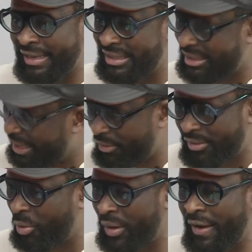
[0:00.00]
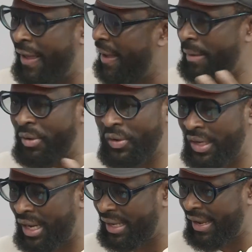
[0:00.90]
and the 7th one, I'm going
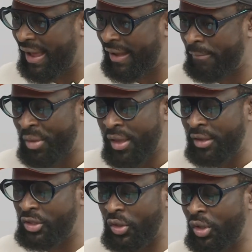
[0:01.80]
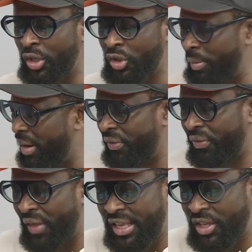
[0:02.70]
to click it hard. And so, Shomari,
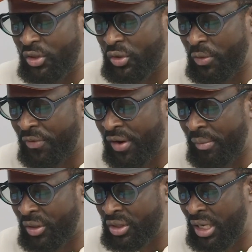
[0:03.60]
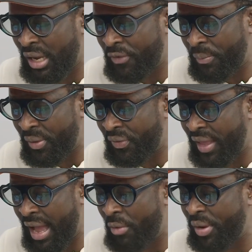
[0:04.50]
thank you so very much for being
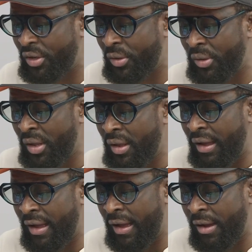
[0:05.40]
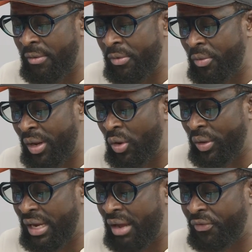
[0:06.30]
there. And we're
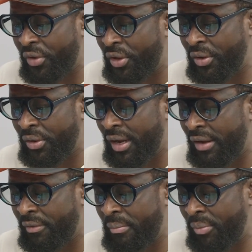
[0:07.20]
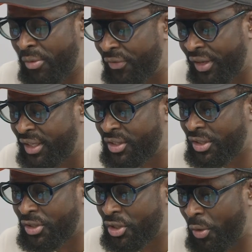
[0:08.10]
looking out for your
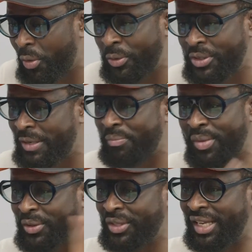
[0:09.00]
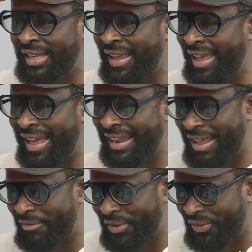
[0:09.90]
movies and shows and music
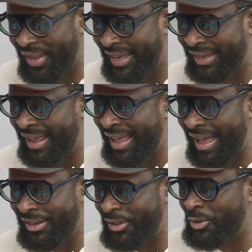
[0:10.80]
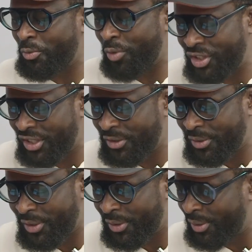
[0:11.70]
and everything, and just wishing
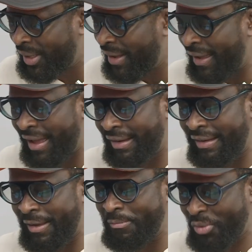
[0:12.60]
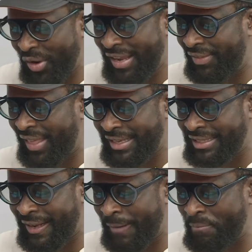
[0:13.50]
you good, and praying
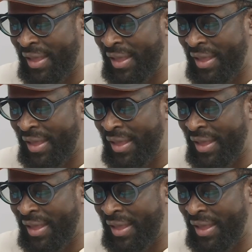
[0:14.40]
that